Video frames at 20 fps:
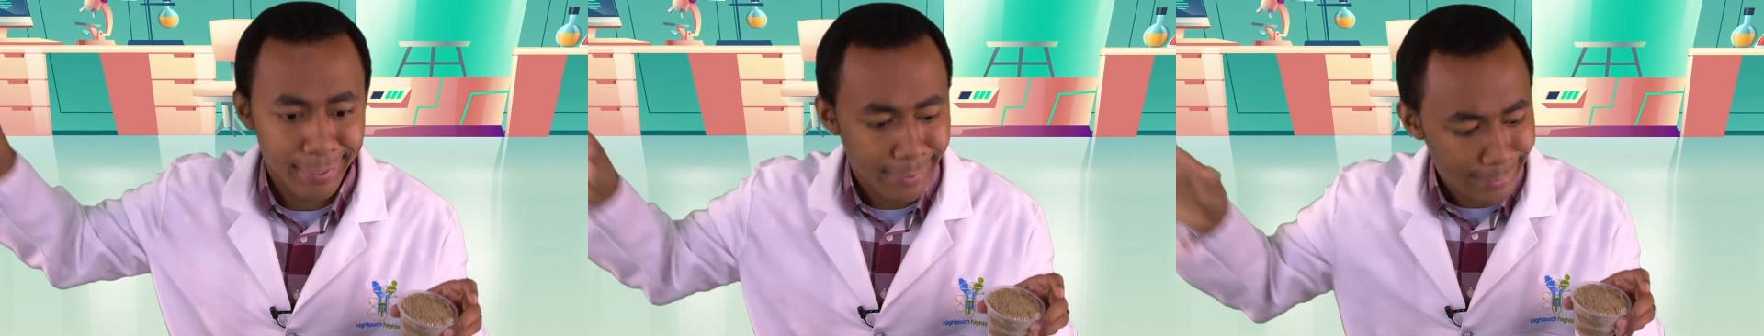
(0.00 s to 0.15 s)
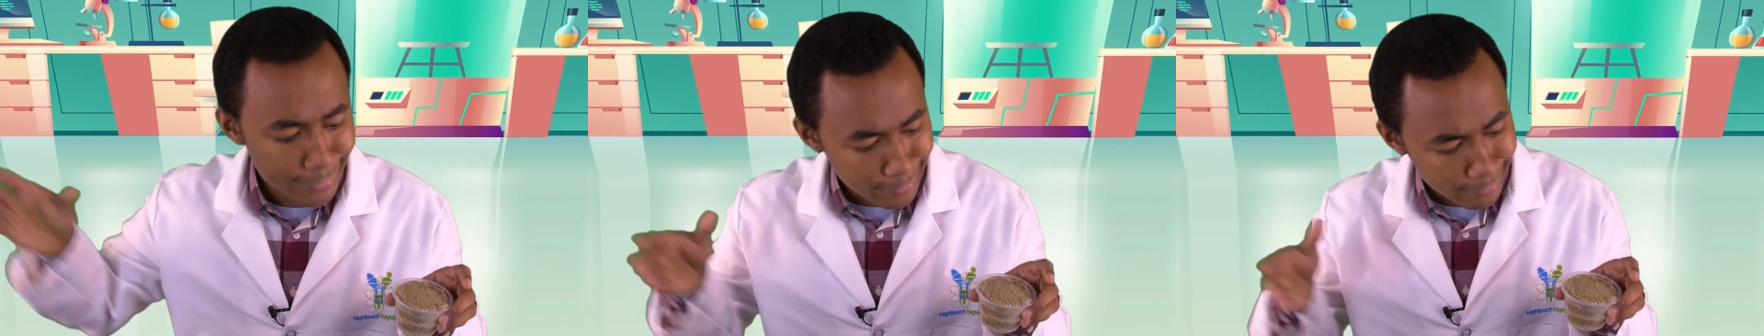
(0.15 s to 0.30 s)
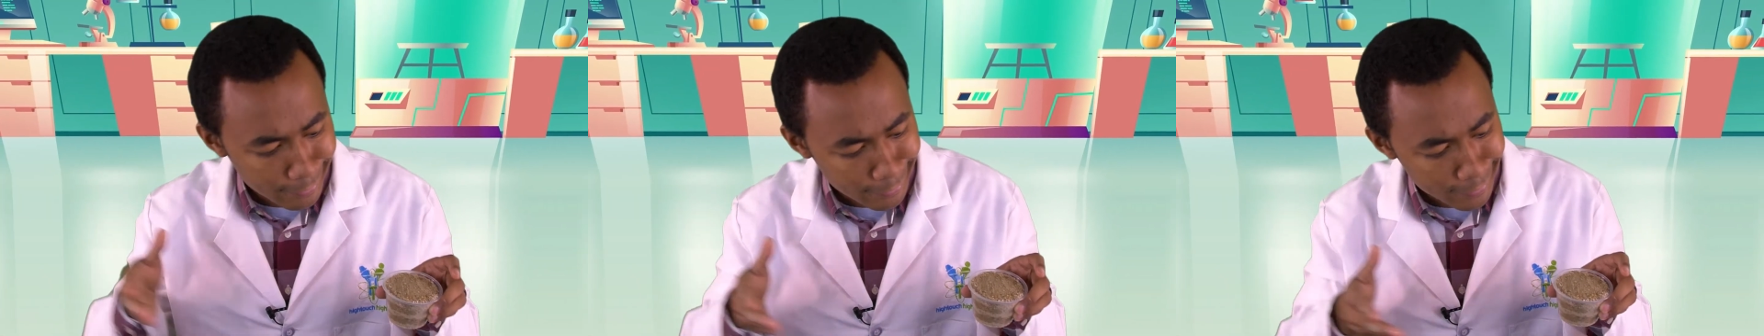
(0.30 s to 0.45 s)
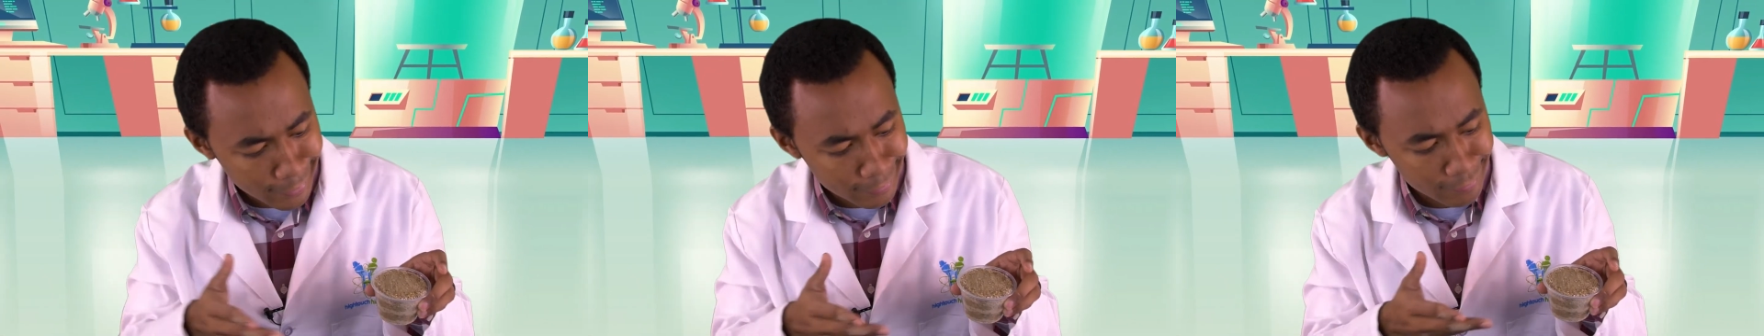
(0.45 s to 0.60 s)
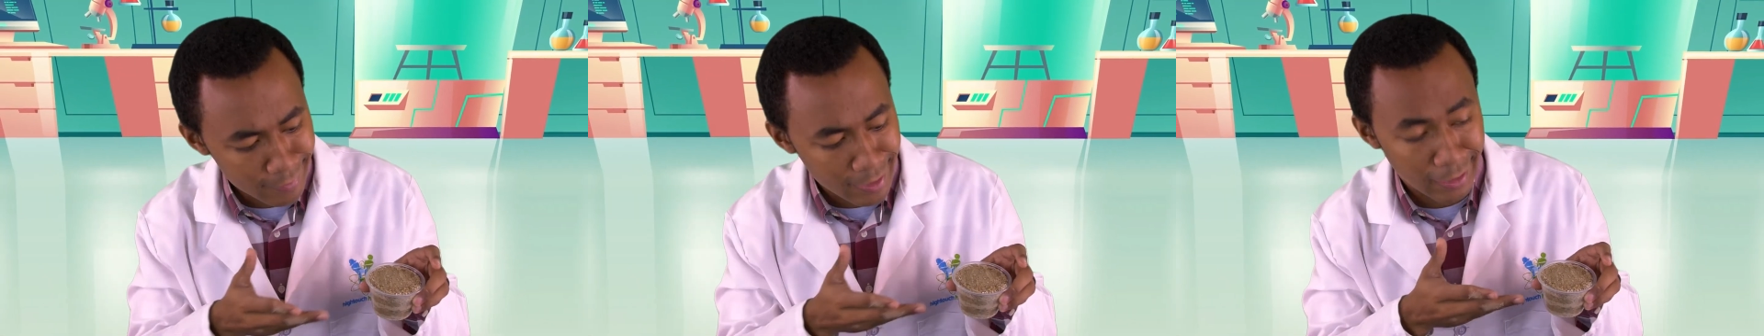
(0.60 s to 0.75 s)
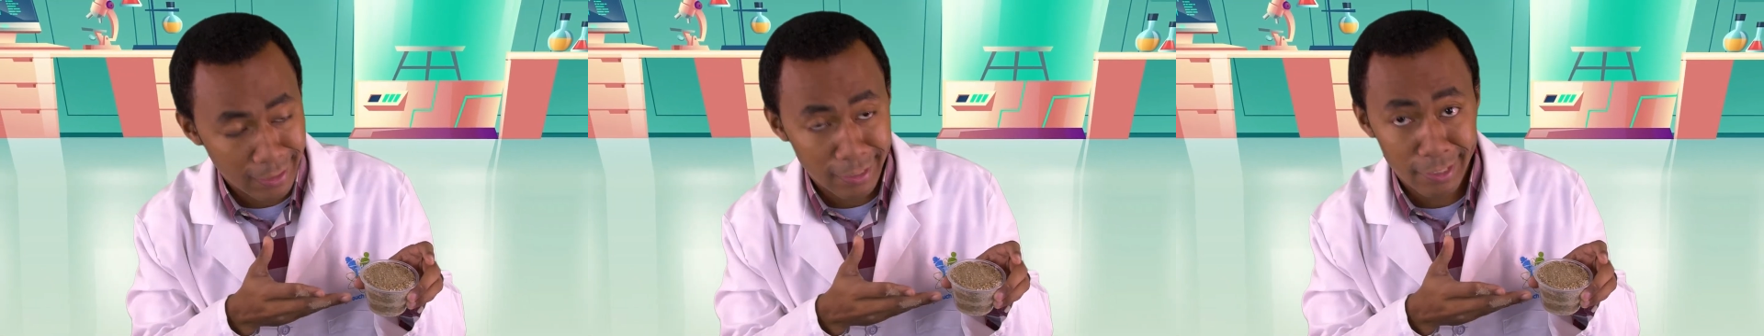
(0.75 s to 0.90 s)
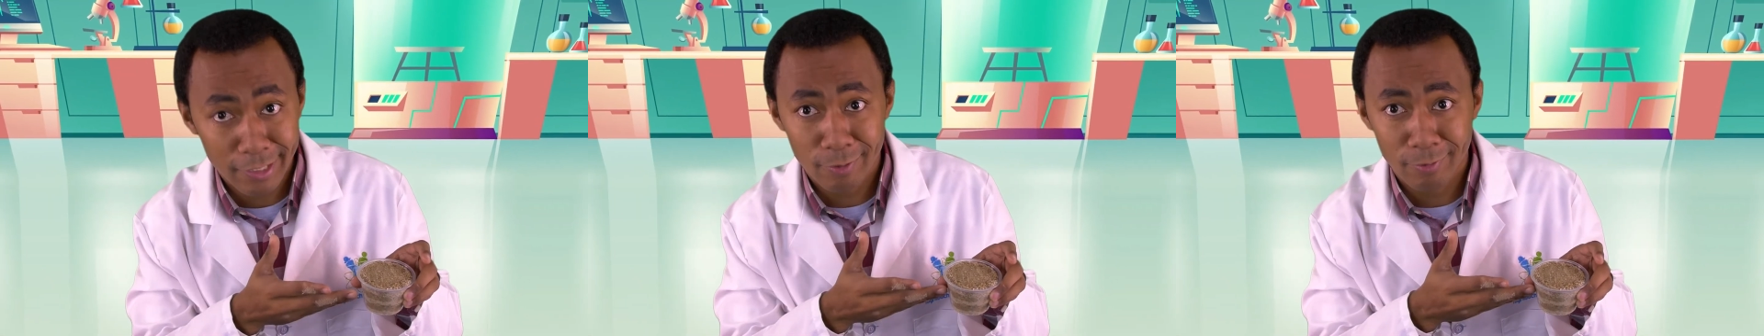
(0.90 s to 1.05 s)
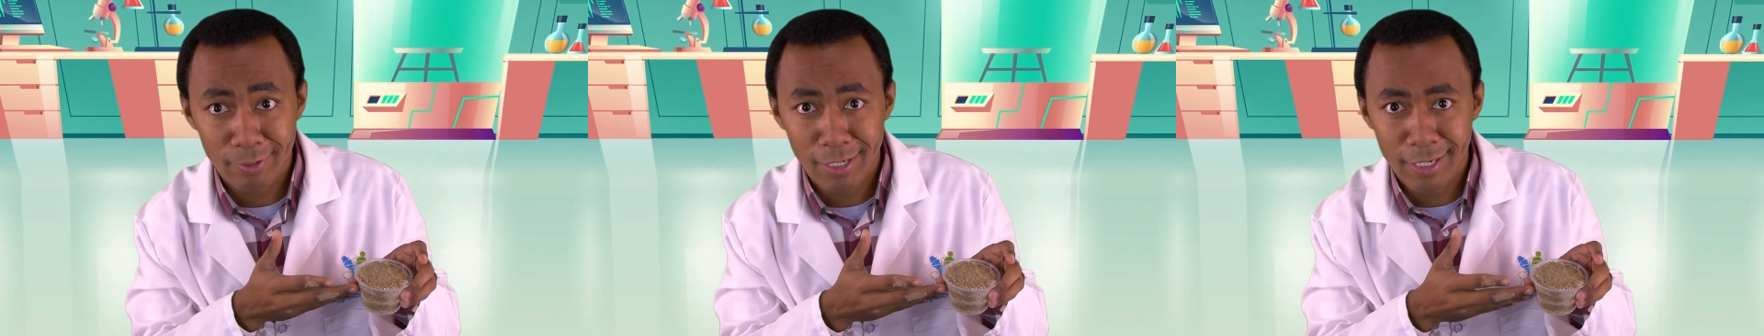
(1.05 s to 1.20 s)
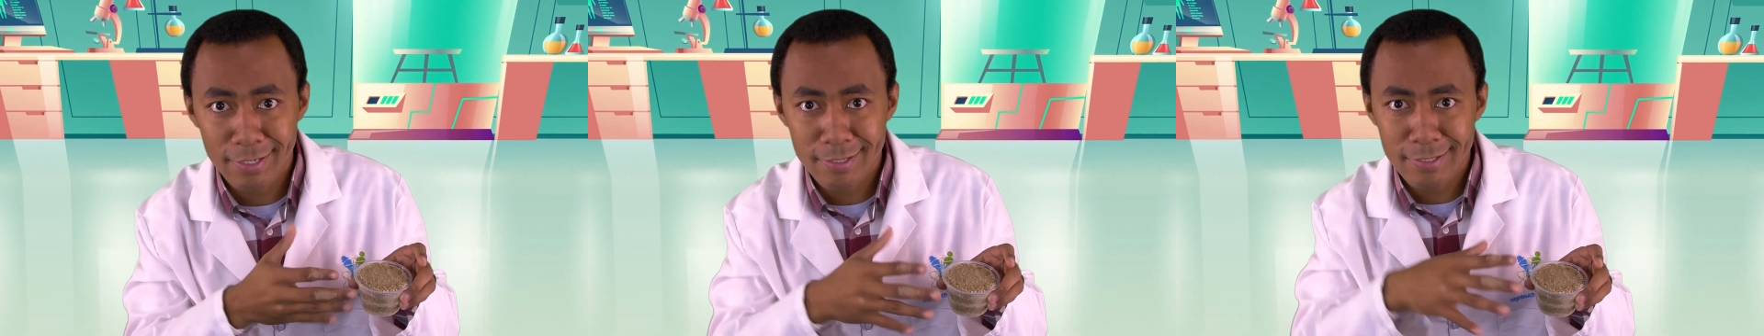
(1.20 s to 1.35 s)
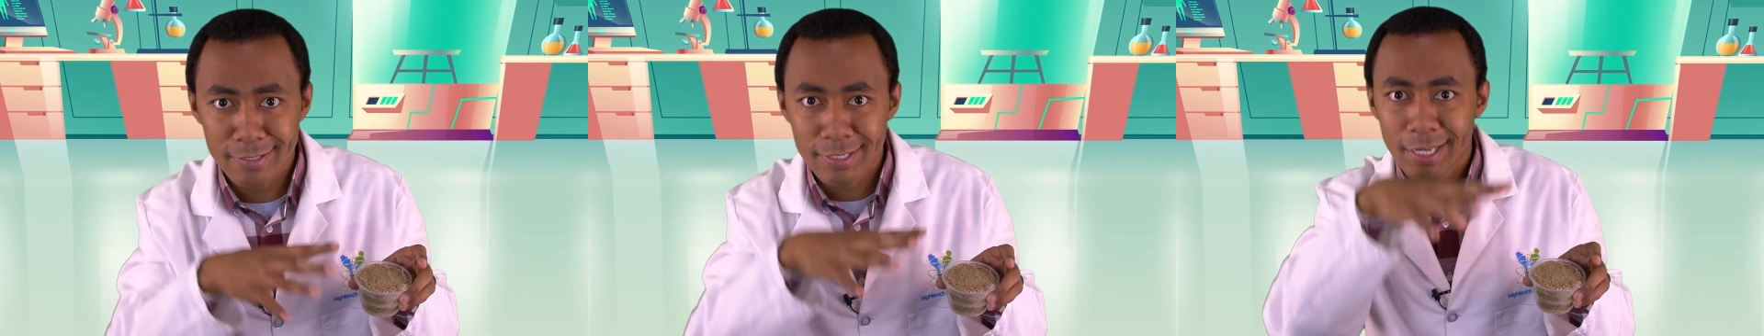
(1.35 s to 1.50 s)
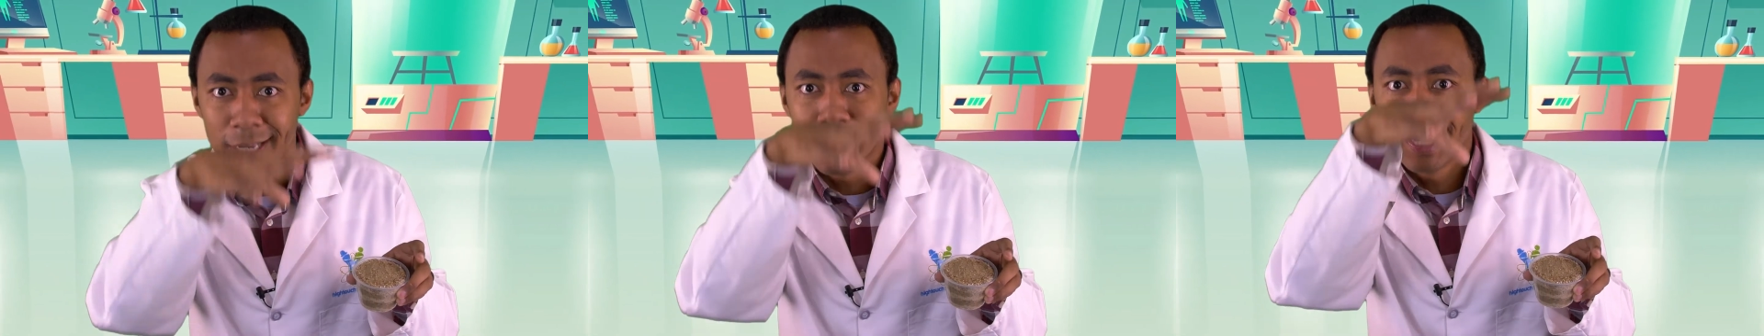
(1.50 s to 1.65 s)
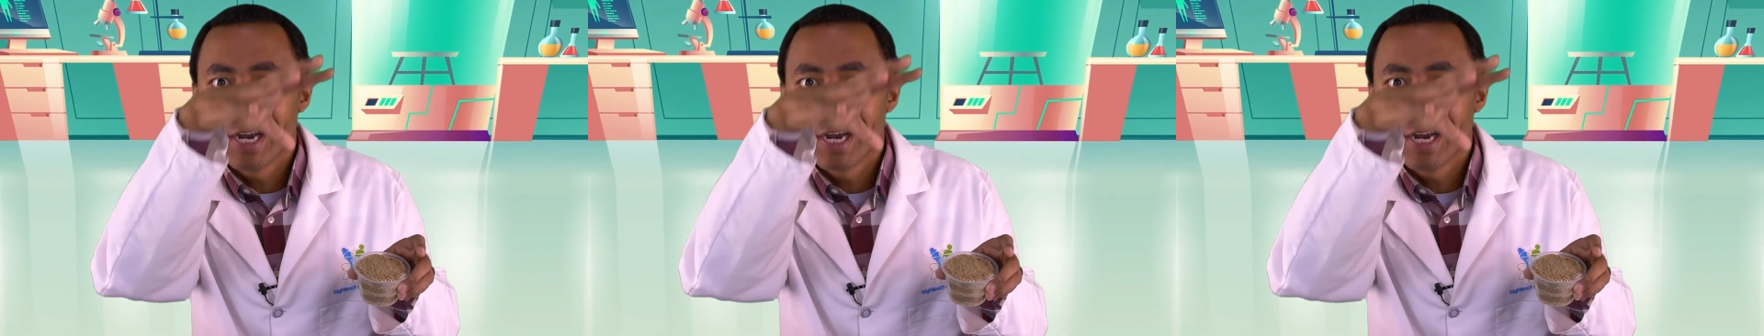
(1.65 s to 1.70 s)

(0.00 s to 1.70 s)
turning into the little ones,